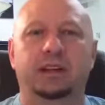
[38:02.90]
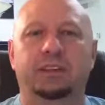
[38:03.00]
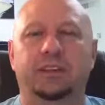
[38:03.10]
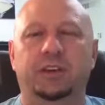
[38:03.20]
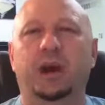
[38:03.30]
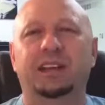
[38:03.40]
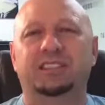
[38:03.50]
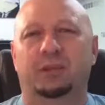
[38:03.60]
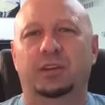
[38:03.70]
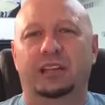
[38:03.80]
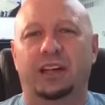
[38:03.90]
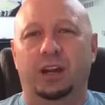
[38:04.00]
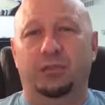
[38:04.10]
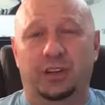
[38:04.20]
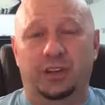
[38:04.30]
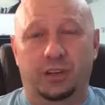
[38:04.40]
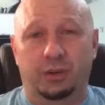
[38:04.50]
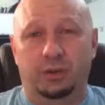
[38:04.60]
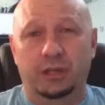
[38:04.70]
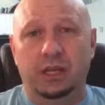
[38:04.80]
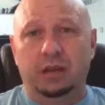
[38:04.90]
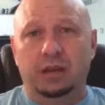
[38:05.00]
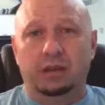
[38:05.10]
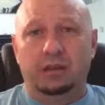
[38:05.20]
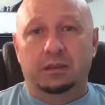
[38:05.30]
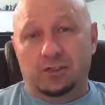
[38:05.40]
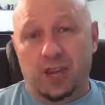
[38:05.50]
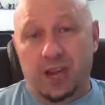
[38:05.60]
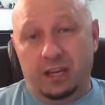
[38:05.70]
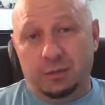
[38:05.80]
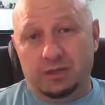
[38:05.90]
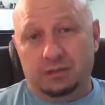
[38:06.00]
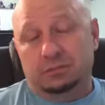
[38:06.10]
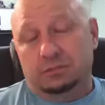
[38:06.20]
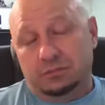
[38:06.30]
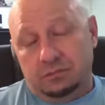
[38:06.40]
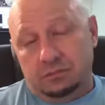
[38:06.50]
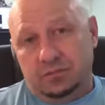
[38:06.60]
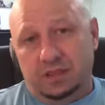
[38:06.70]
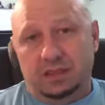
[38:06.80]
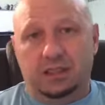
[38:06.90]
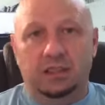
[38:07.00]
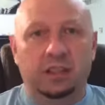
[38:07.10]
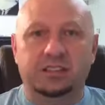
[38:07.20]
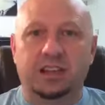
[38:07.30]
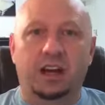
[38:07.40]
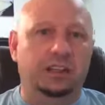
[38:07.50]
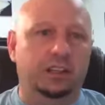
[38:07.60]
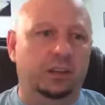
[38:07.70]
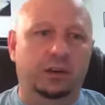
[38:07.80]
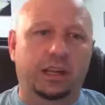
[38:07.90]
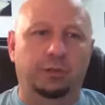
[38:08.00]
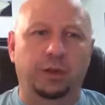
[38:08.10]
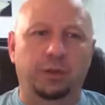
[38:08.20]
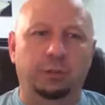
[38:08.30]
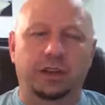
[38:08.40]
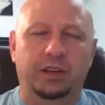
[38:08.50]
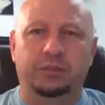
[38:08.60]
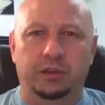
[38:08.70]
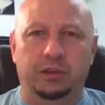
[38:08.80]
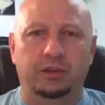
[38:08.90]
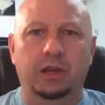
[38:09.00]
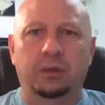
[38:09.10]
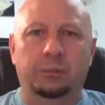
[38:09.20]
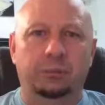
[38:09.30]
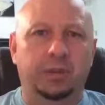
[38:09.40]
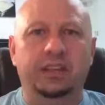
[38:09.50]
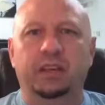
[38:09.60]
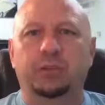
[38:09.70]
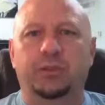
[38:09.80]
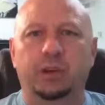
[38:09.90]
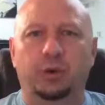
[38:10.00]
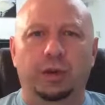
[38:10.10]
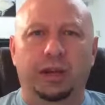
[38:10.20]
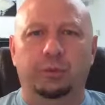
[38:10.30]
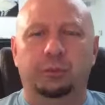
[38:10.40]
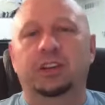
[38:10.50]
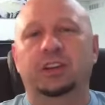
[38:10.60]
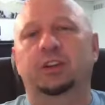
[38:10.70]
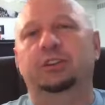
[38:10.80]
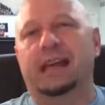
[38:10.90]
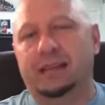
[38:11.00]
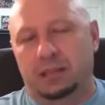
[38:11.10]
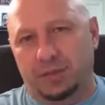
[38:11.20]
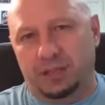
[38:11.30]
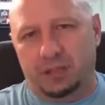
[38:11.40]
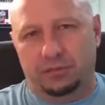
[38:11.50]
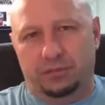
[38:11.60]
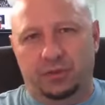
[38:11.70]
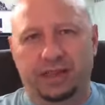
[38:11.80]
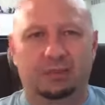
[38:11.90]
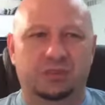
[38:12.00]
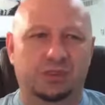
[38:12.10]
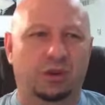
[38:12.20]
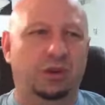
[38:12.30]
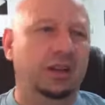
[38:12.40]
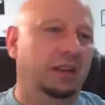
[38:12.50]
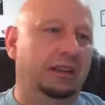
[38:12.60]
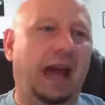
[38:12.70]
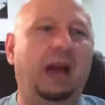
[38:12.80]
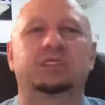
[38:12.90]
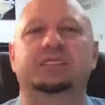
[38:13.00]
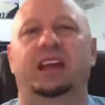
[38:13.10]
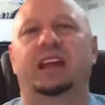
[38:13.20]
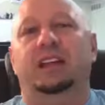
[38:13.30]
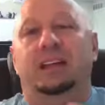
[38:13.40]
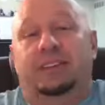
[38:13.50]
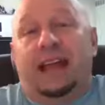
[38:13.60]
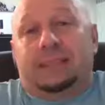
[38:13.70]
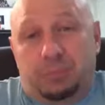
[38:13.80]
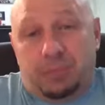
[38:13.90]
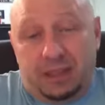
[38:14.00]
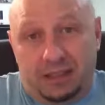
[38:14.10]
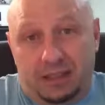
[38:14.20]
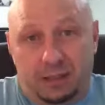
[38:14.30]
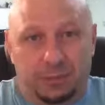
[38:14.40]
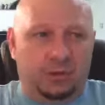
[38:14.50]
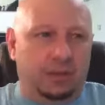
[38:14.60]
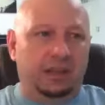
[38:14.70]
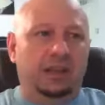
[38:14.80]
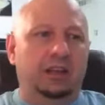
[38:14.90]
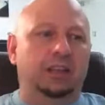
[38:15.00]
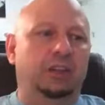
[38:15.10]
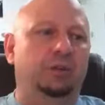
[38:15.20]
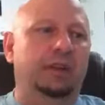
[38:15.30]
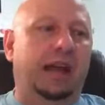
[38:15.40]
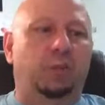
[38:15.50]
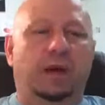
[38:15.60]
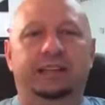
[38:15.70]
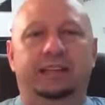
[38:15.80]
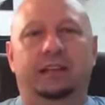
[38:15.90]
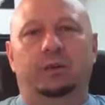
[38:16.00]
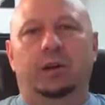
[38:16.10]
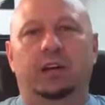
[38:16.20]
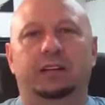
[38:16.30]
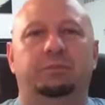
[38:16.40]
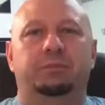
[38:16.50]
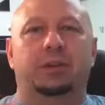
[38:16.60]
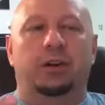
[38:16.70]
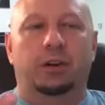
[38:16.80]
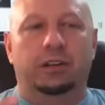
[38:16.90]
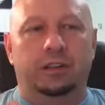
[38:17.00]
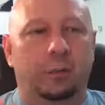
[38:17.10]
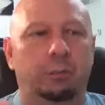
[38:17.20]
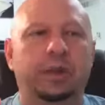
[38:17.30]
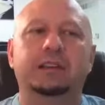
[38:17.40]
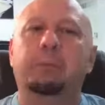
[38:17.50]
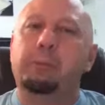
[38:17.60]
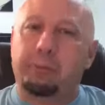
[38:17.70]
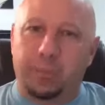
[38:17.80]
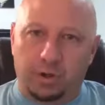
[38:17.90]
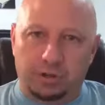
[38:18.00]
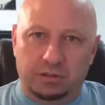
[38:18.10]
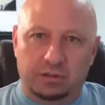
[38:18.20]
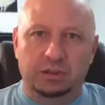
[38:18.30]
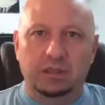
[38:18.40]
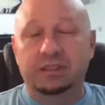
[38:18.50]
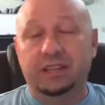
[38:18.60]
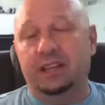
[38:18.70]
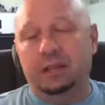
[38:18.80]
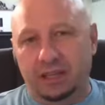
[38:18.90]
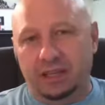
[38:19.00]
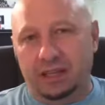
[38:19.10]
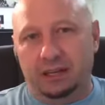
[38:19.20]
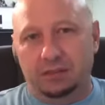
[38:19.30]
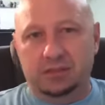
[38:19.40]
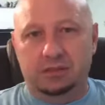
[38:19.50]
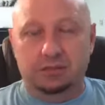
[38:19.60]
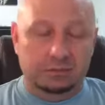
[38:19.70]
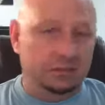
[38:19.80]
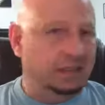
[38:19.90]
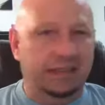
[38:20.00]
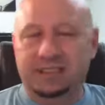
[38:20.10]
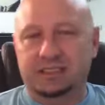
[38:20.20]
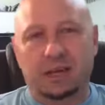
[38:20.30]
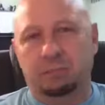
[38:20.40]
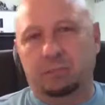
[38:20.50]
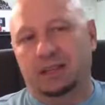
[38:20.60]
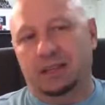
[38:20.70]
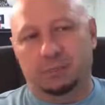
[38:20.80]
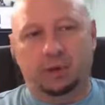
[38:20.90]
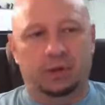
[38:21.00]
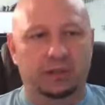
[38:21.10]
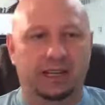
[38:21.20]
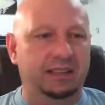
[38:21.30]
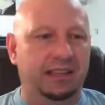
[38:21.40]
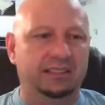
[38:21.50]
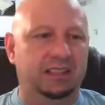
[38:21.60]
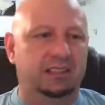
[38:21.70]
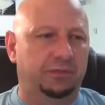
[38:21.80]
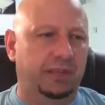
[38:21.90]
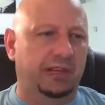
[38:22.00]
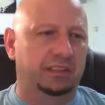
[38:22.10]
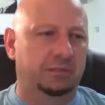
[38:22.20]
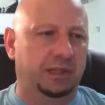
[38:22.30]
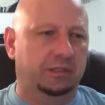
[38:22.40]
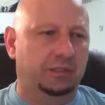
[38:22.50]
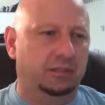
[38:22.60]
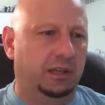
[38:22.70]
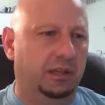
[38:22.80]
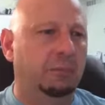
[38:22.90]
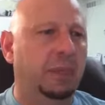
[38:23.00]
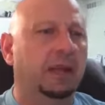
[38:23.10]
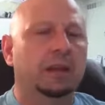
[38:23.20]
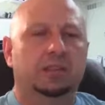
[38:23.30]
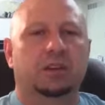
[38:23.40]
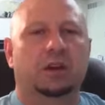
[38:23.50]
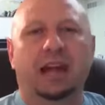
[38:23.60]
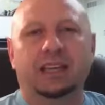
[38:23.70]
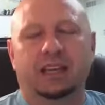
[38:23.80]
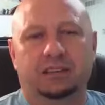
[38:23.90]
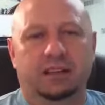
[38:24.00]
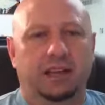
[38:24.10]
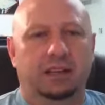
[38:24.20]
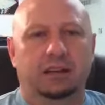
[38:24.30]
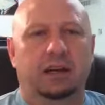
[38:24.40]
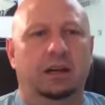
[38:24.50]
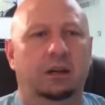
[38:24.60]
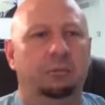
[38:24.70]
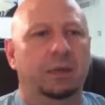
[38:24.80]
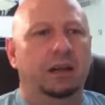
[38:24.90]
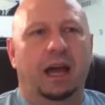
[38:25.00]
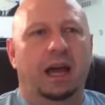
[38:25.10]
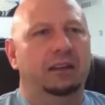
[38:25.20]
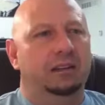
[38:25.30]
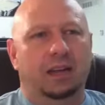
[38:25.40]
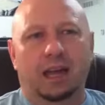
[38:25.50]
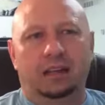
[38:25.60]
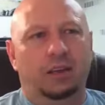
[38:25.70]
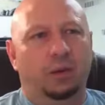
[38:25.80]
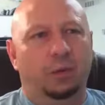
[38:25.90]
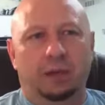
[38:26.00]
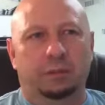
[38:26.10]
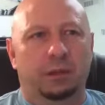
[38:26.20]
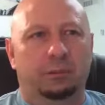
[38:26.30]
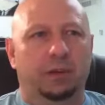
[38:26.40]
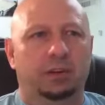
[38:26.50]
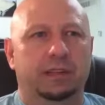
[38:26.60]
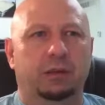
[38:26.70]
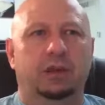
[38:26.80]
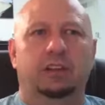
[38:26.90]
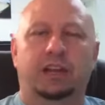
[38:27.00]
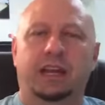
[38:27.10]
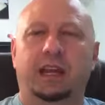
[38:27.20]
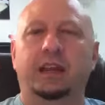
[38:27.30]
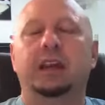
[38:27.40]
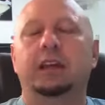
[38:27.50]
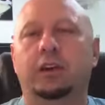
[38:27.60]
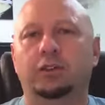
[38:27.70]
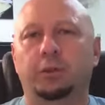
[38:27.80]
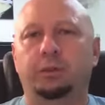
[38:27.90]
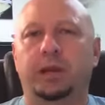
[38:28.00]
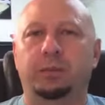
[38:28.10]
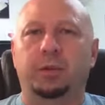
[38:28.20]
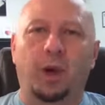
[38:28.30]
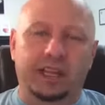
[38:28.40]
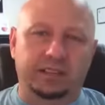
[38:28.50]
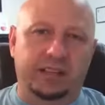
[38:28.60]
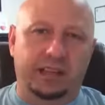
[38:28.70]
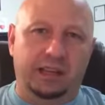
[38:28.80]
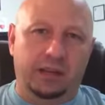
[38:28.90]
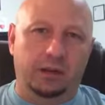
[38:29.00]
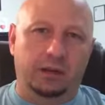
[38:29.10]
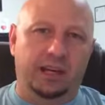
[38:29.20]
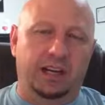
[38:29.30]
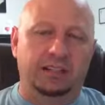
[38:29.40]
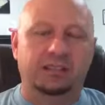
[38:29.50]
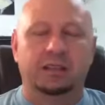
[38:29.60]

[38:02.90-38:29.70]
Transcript: if you want someone to care for you, James, it's all, you know, care for you, be for you, be there for you, whatever, but you're not going to be there for them. So I would say that's being a hypocrite. You not wanting anyone or, you know, being a burden to anybody else, that's not being a hypocrite. I, that's a different aspect, okay? So I get that. Um, I, I don't want to be a burden. Then we look at, you know, do people want to take care of us?